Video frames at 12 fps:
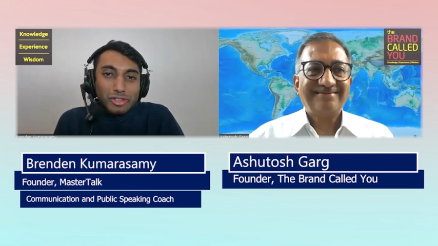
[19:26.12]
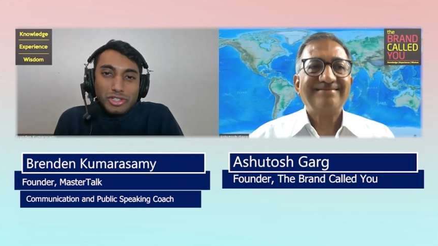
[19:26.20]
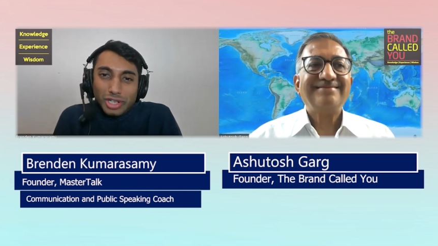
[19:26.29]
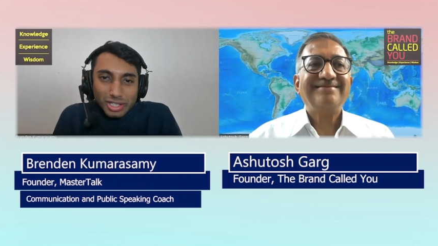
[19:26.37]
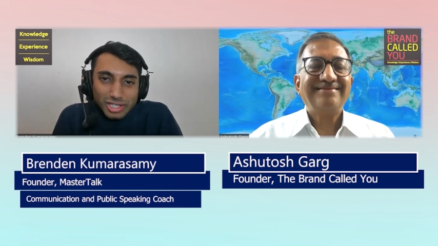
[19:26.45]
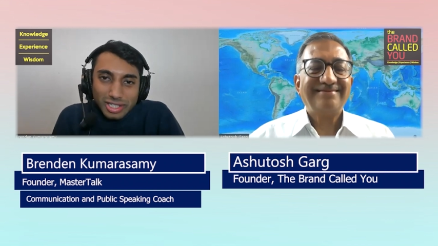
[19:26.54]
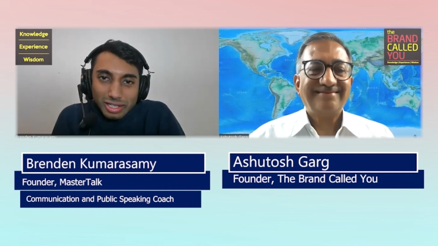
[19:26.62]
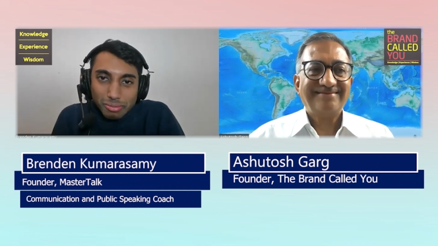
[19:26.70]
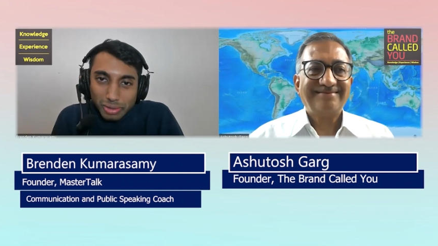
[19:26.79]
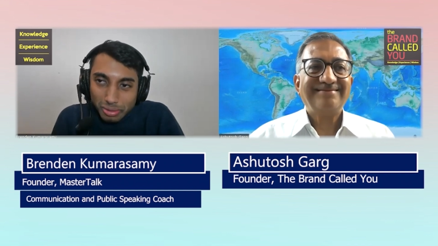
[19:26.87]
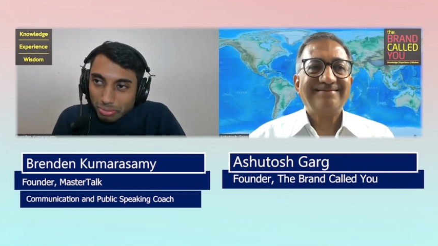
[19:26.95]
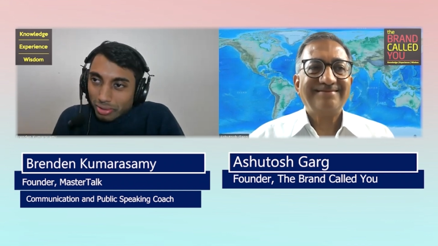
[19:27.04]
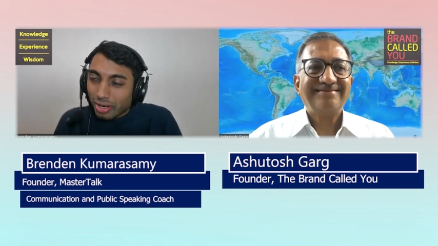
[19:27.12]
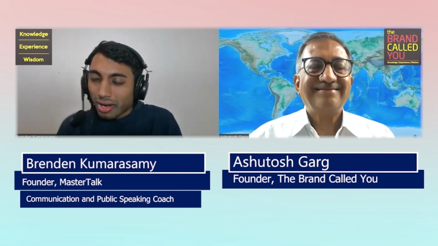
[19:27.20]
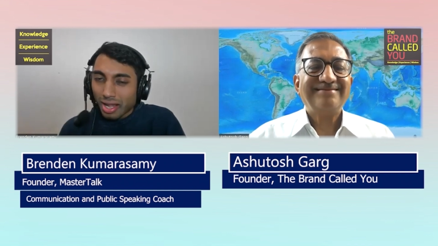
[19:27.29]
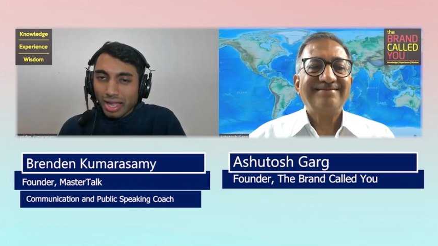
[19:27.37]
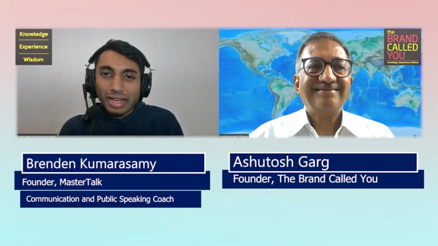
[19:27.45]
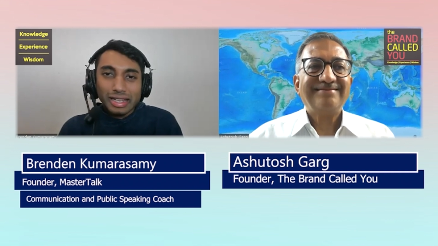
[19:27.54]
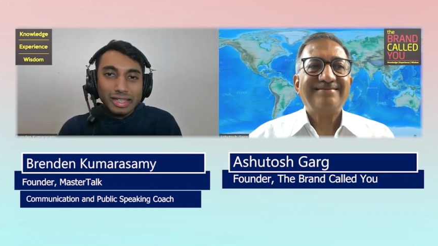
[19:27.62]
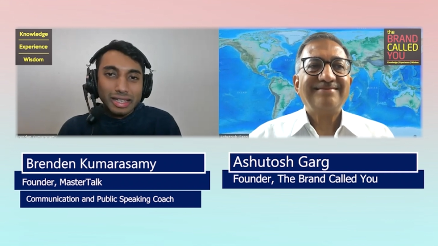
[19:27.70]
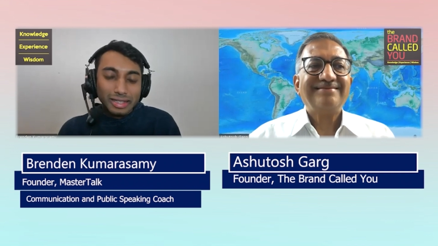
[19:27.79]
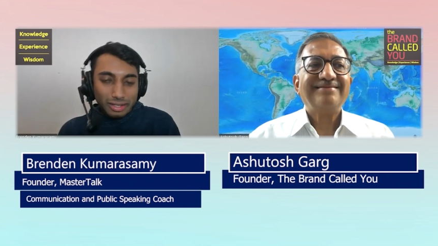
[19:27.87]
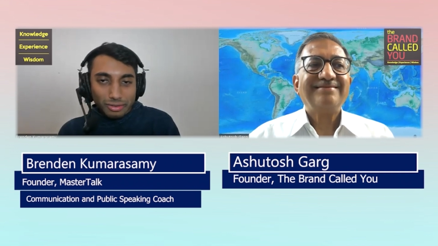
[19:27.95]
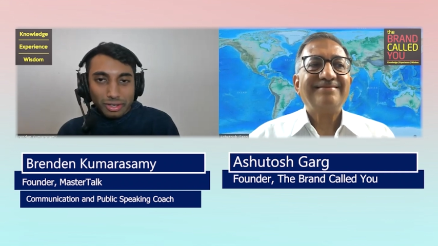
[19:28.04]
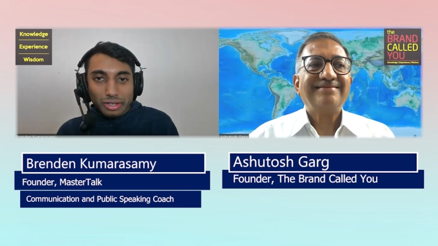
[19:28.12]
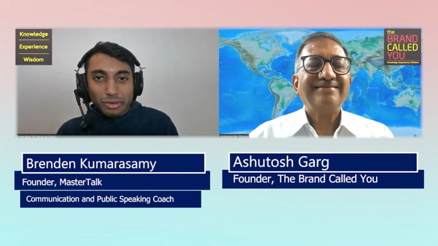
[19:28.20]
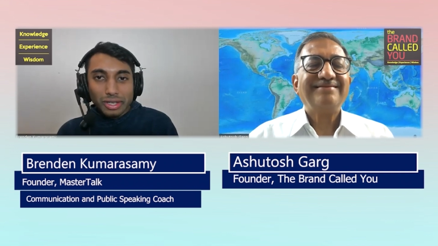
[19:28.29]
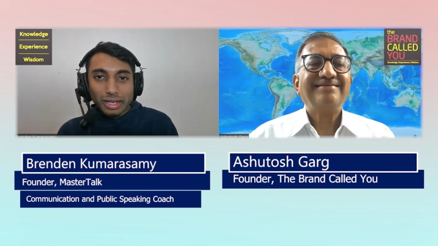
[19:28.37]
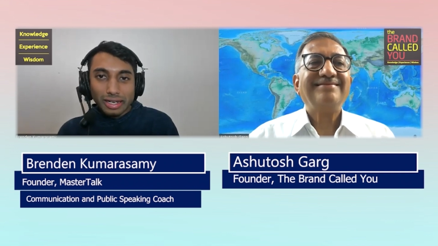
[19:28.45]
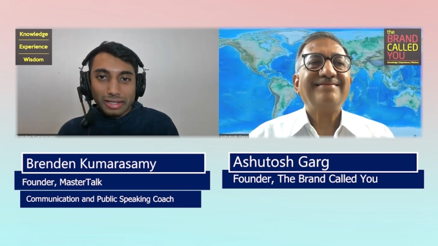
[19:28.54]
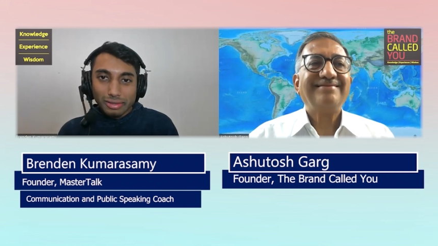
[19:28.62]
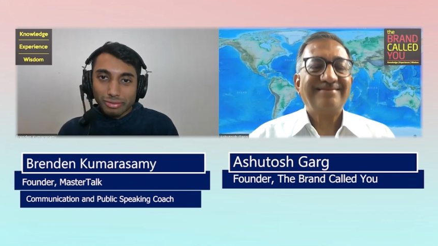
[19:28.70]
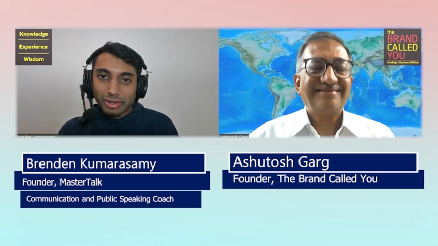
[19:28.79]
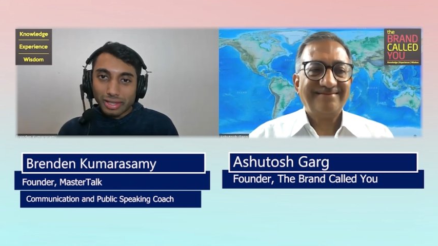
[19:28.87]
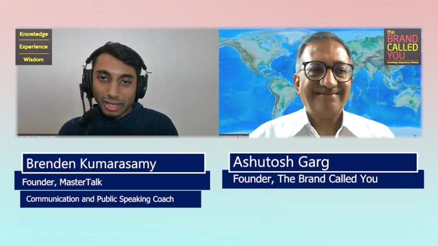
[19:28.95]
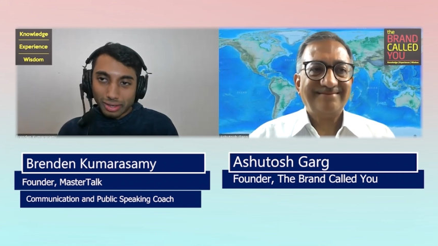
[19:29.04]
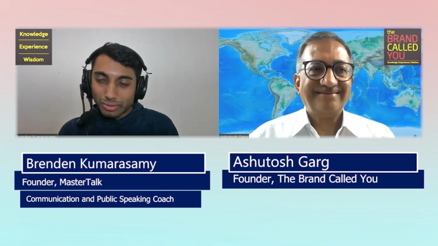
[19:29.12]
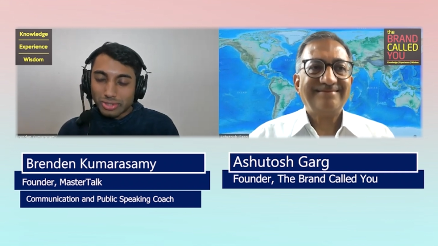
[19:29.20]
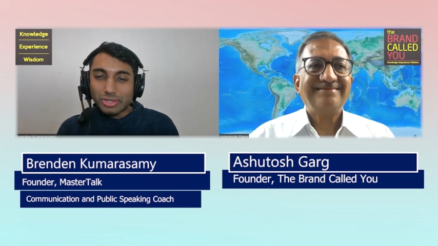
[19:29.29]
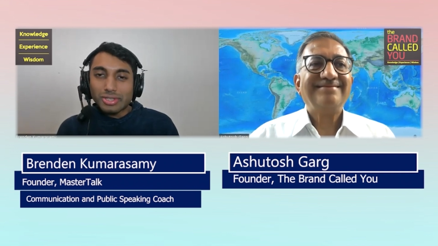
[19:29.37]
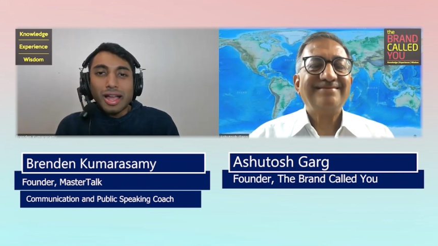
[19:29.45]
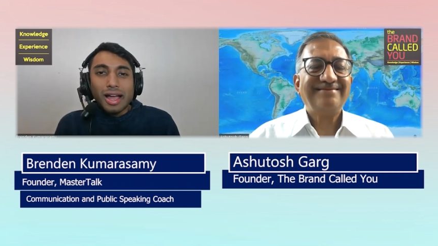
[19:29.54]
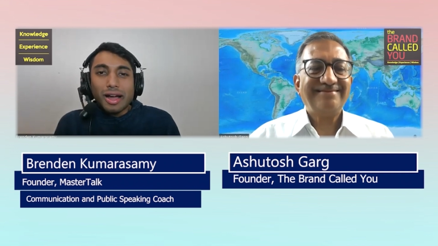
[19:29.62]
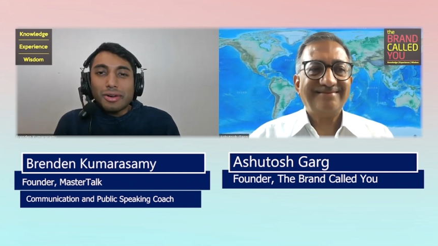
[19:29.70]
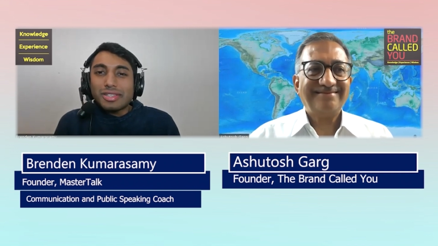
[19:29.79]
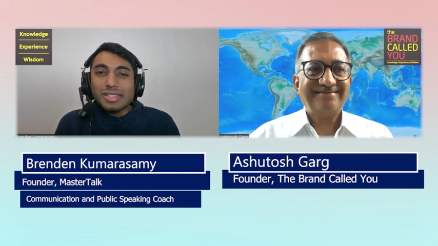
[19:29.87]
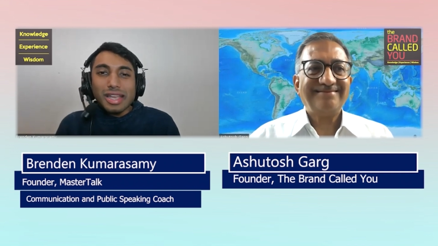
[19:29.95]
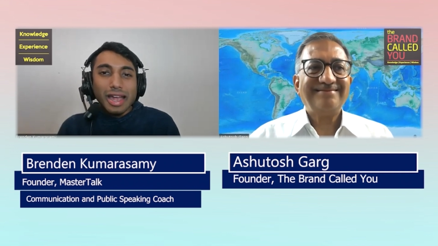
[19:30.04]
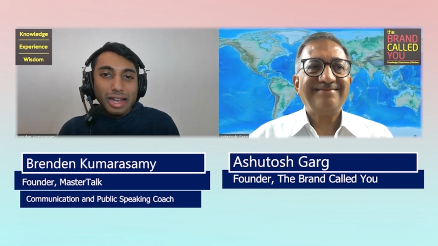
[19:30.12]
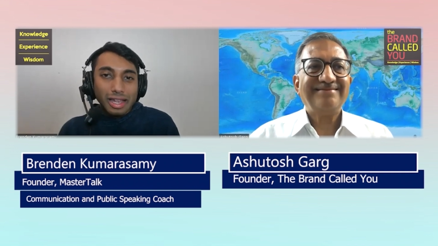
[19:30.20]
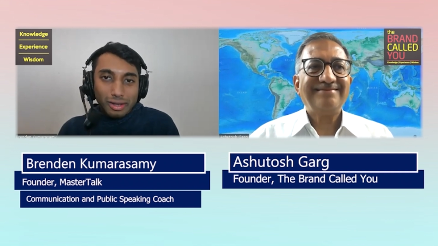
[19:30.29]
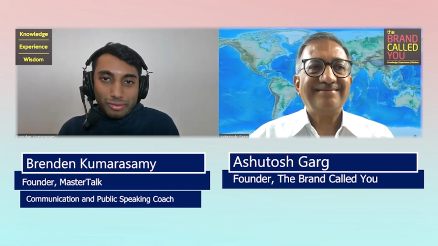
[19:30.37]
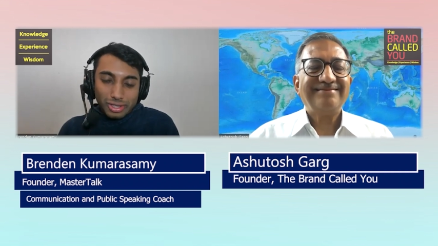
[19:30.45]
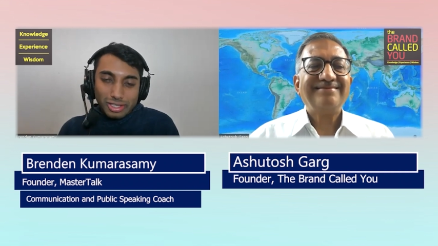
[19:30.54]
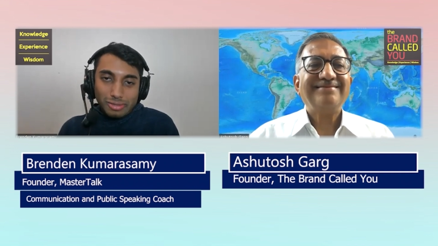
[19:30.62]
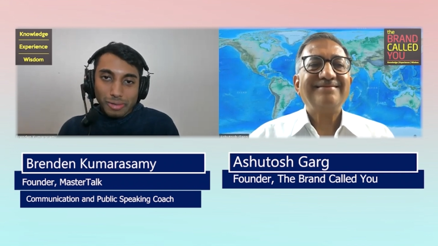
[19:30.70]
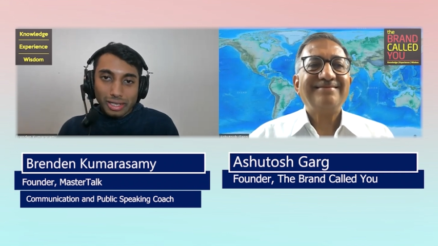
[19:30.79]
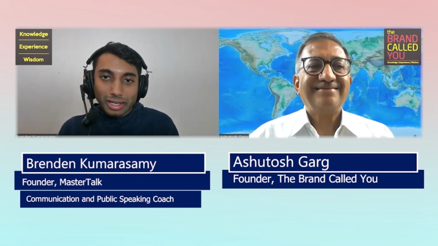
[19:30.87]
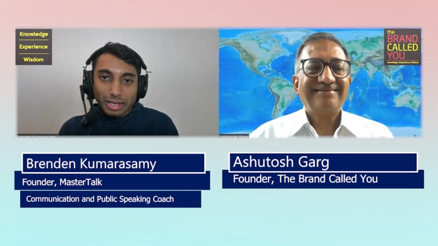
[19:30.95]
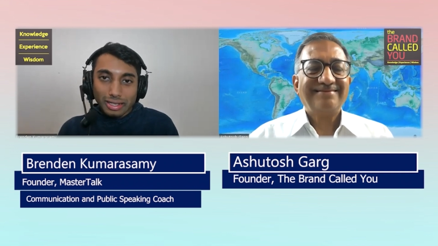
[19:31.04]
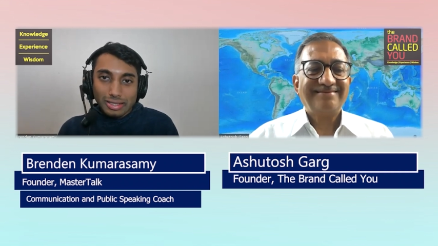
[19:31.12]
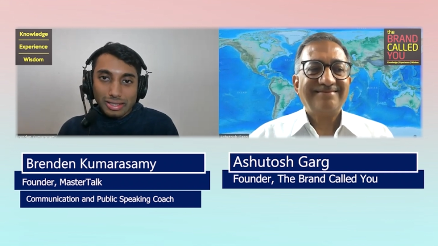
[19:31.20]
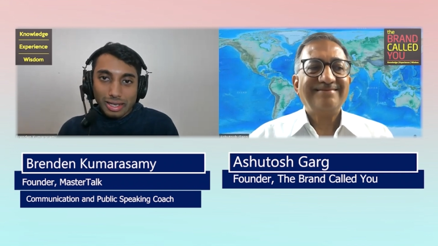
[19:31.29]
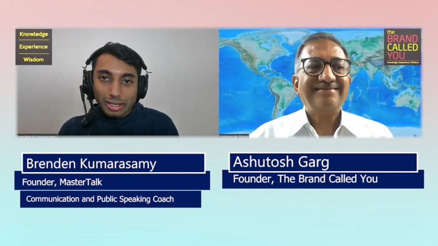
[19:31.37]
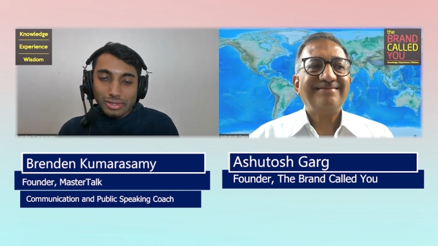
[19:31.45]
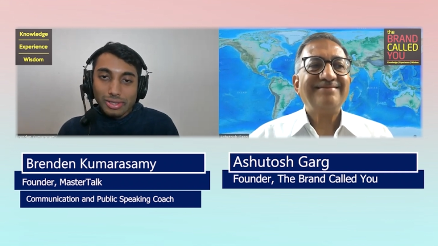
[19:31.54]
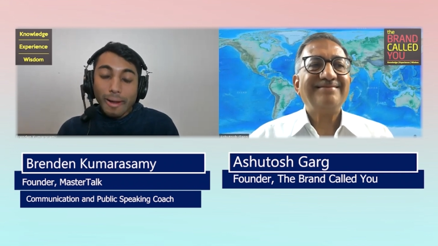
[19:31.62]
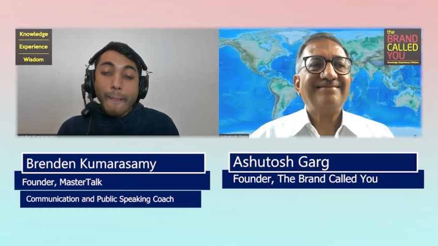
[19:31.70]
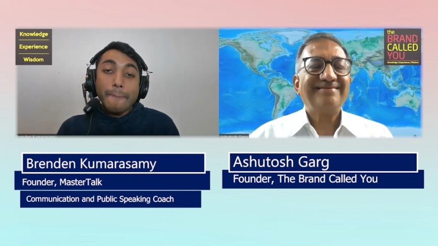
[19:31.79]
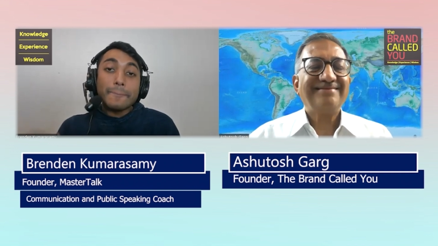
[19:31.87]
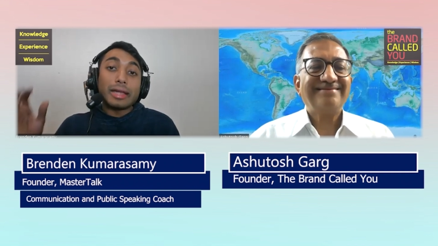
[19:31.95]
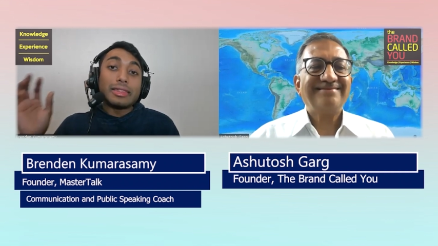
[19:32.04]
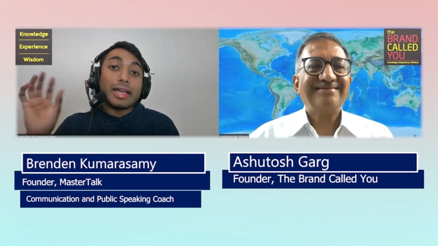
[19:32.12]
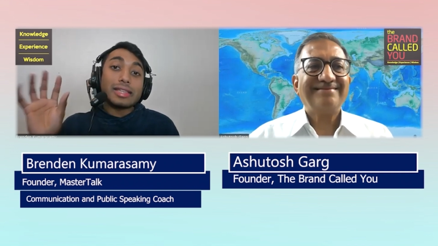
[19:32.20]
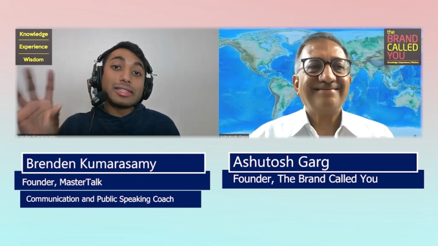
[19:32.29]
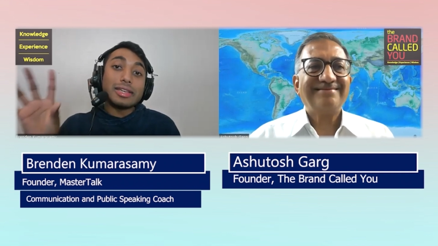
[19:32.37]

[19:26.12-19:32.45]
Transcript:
Speaker 1: Justin Bieber, and he can karaoke in 8 different languages. How does any of this make any sense? And that's